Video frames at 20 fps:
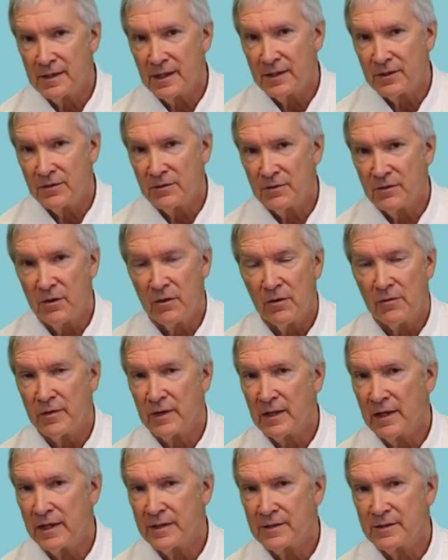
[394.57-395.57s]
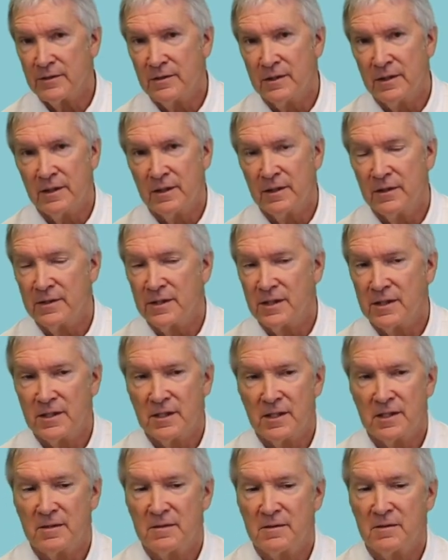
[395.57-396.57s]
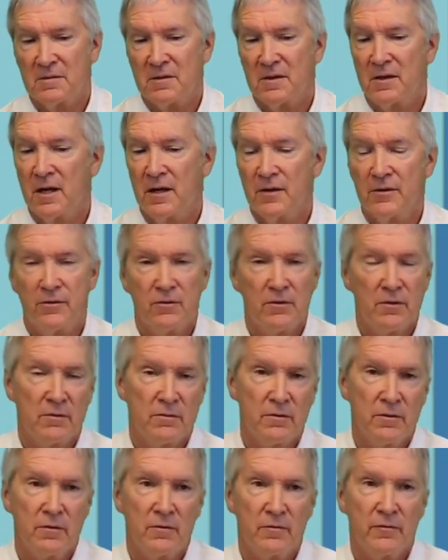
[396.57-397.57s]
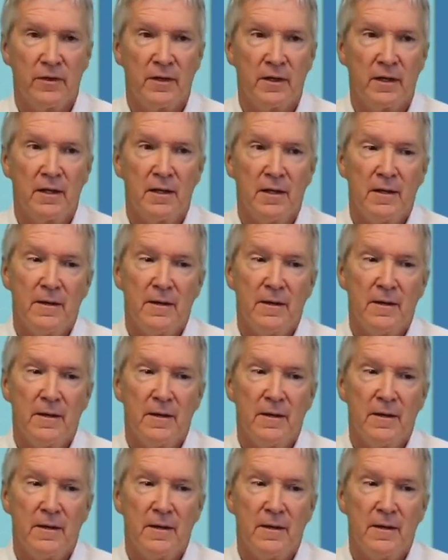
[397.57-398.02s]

as you know, over the last 30 years has just gone through the roof, and